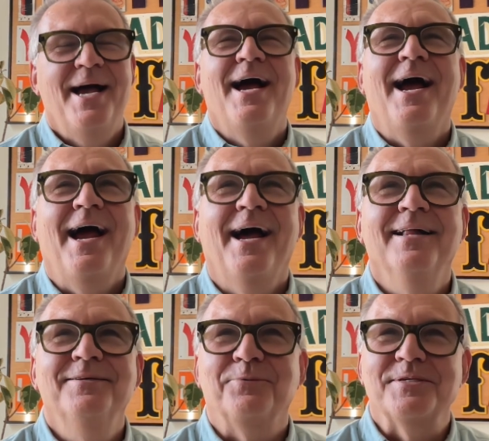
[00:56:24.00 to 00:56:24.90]

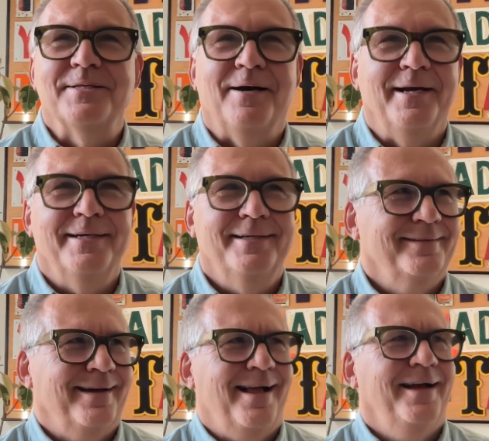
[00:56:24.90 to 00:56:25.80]
Alan was like,
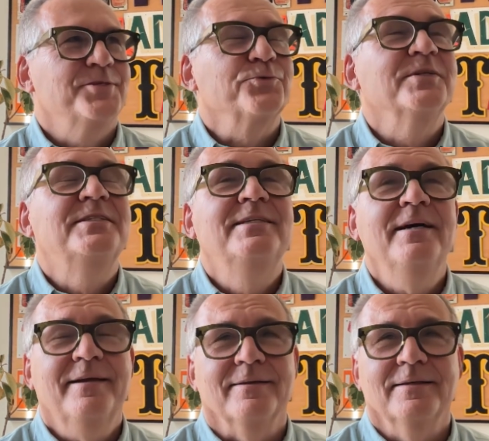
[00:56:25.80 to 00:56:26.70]
it's
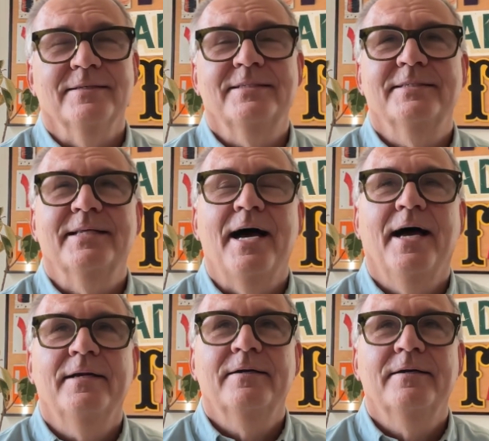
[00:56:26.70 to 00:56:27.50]
ridiculous that